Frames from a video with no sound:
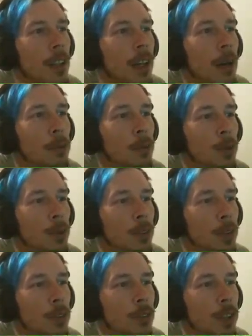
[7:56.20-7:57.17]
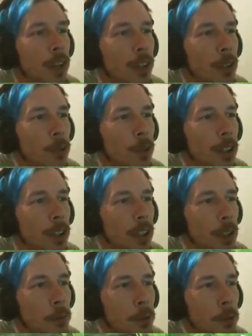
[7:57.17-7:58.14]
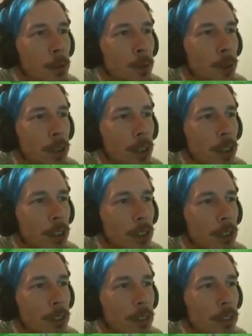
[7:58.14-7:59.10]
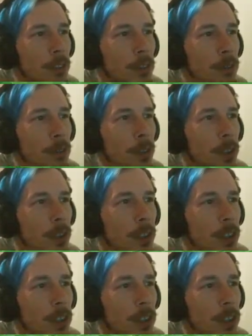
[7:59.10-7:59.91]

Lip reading: I'm throwing roads down anywhere I think I'm going to be working for any length